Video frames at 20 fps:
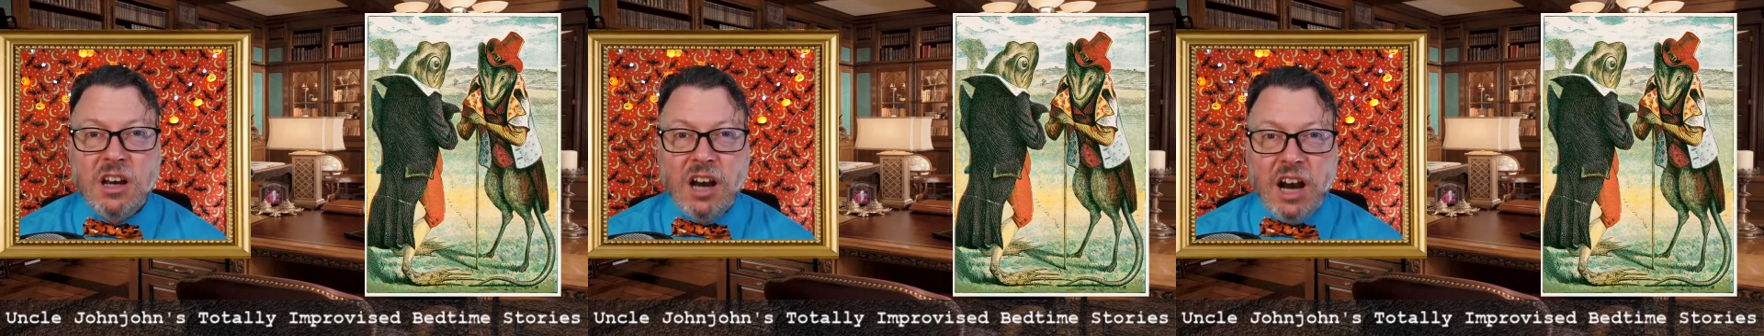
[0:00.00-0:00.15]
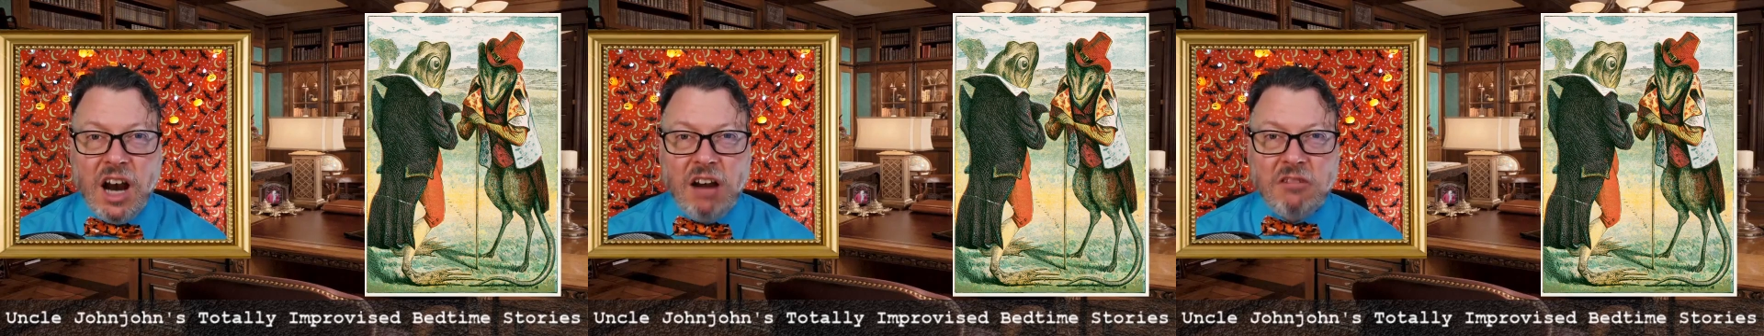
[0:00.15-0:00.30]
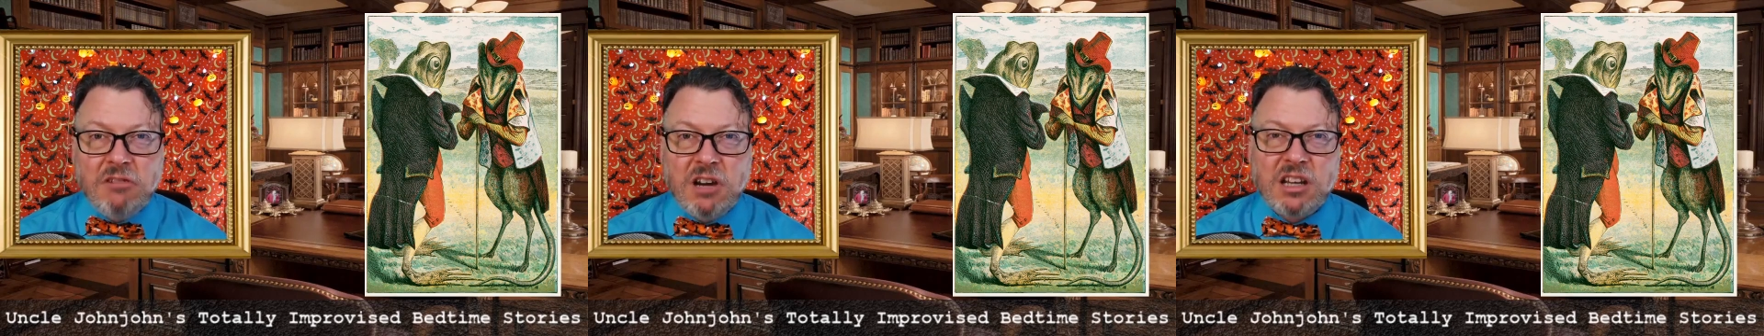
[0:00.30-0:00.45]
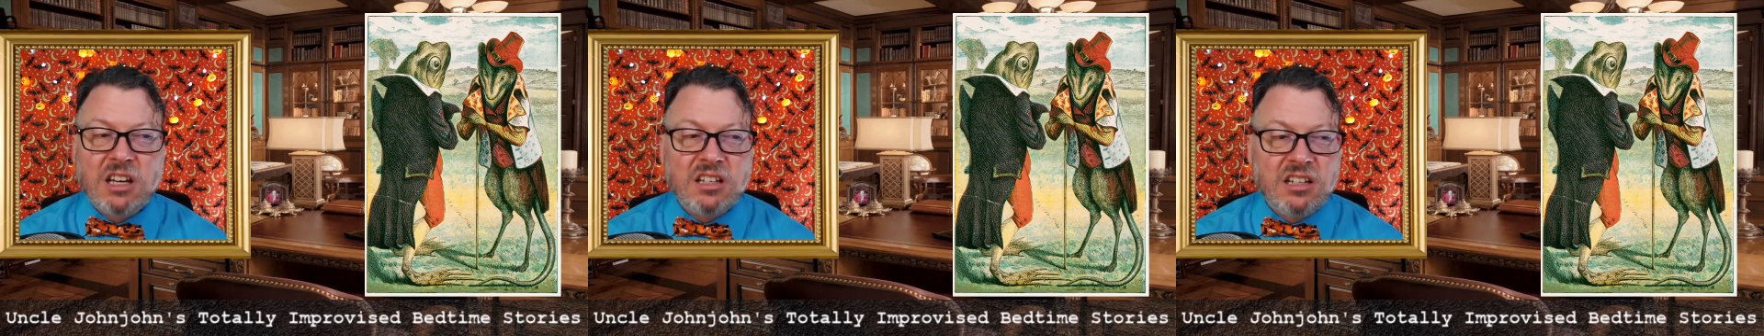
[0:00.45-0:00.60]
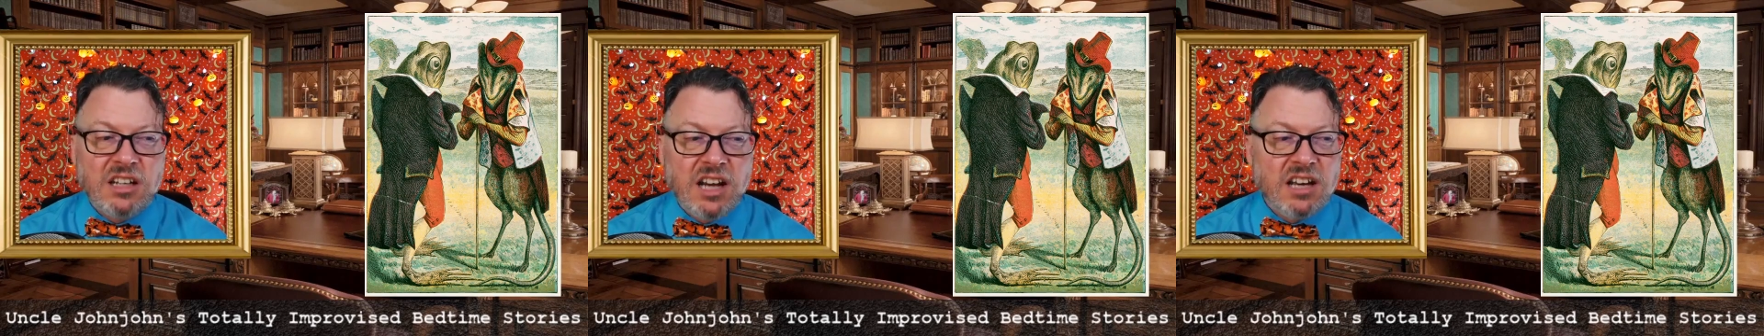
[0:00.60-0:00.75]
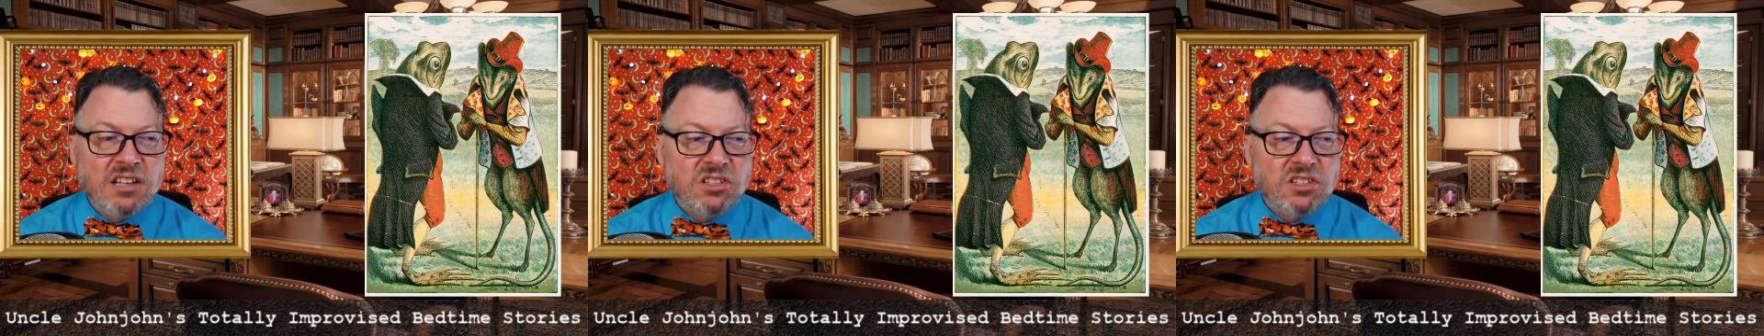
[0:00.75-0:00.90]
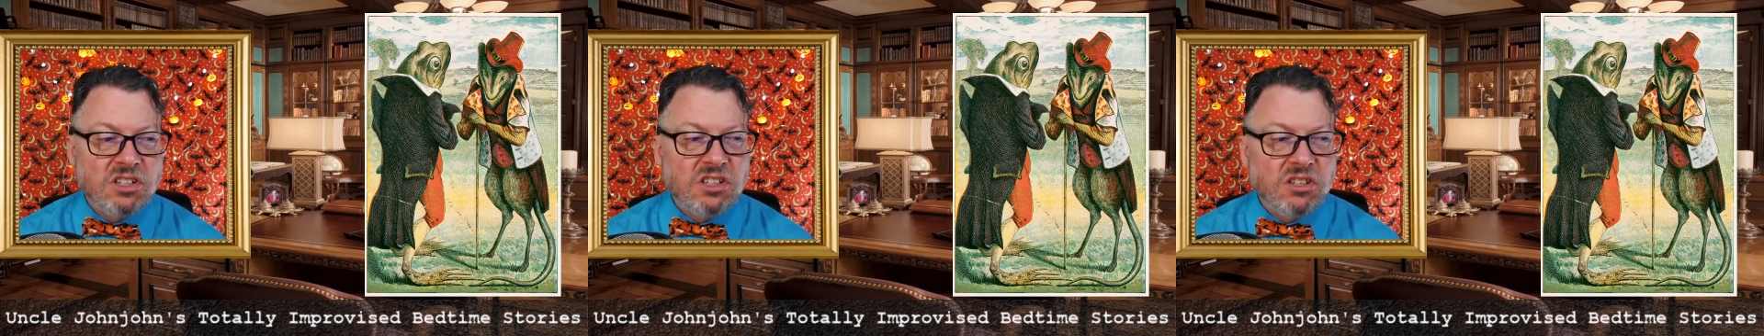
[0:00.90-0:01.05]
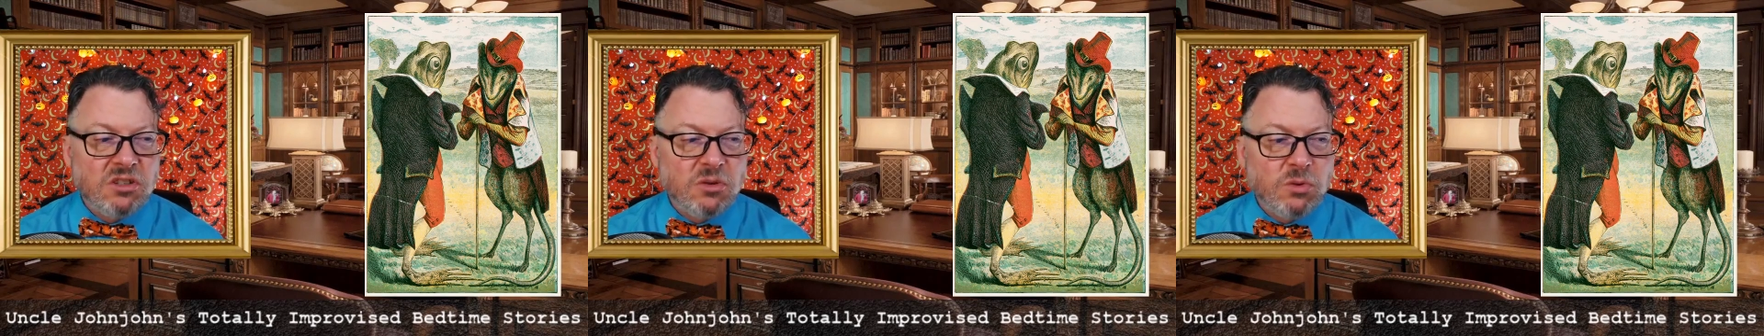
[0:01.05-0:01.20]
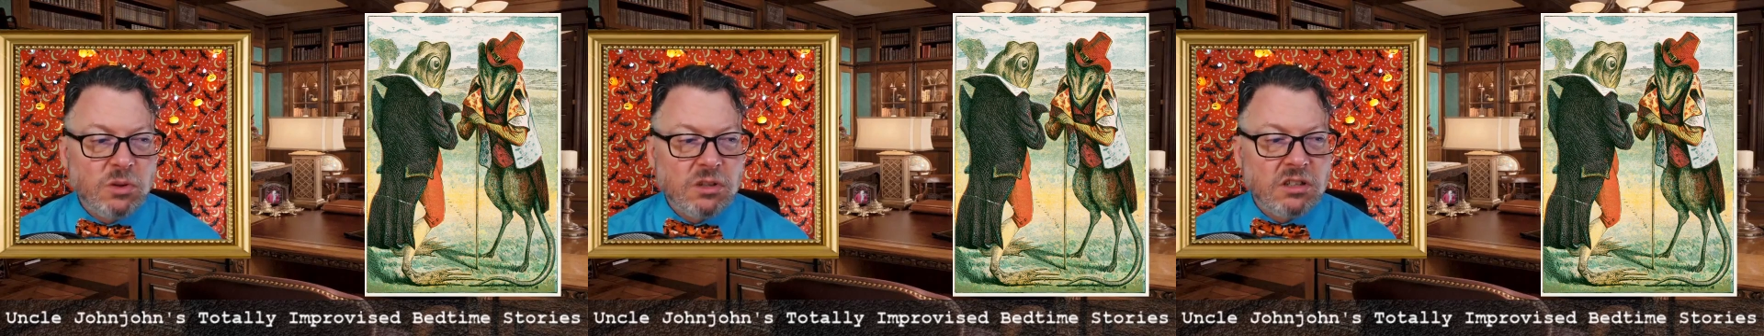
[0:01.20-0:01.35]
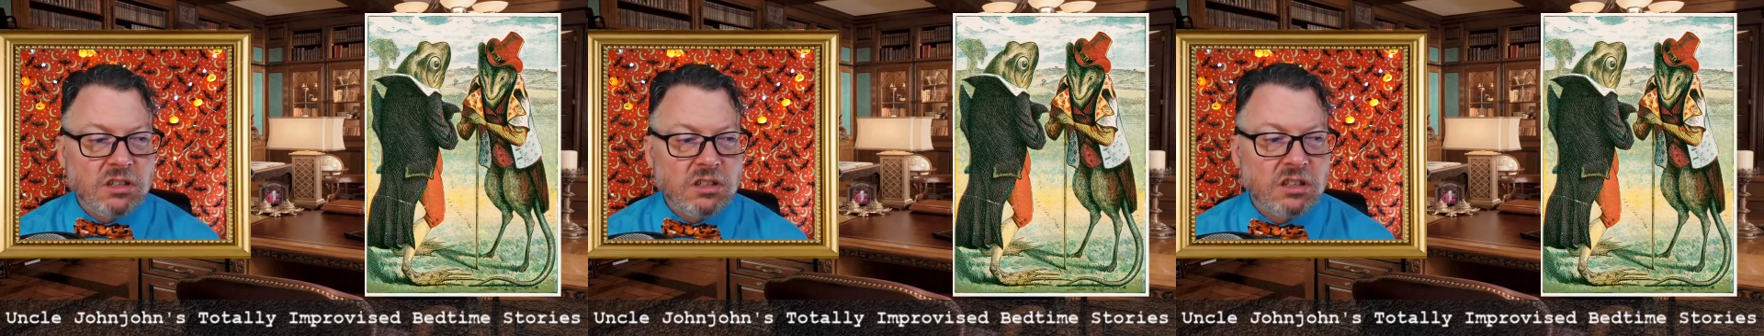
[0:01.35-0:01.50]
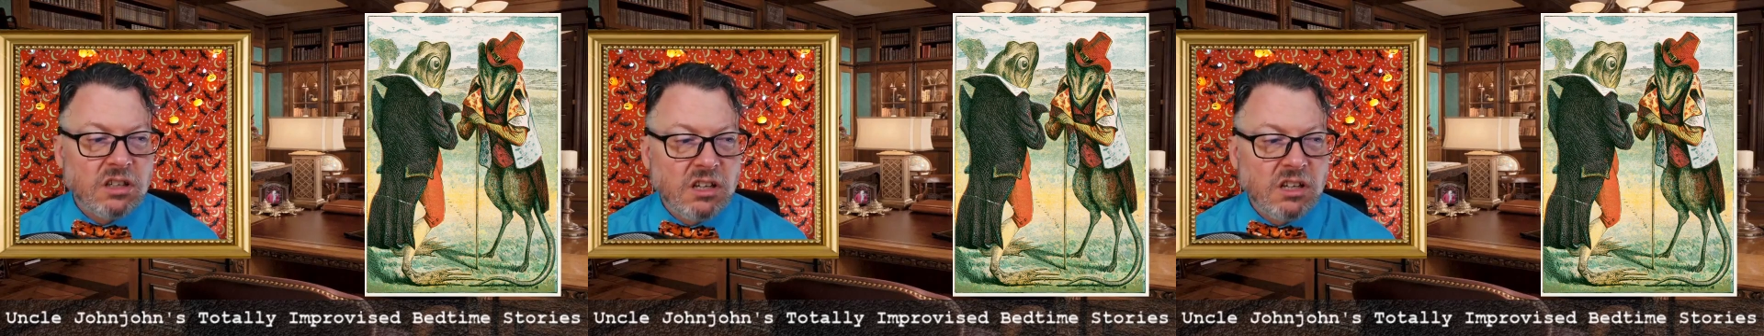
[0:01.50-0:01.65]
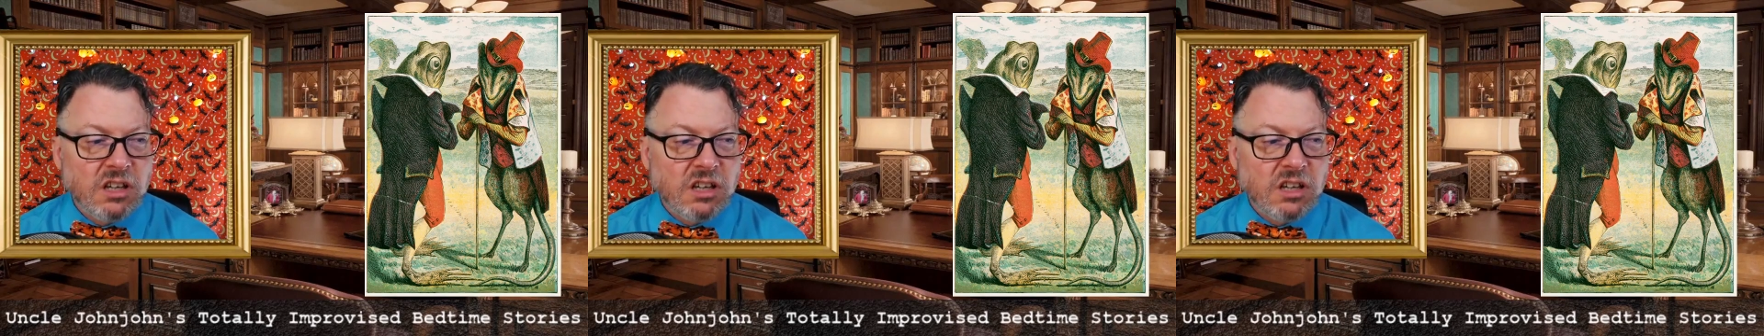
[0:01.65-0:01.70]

I recognize you in your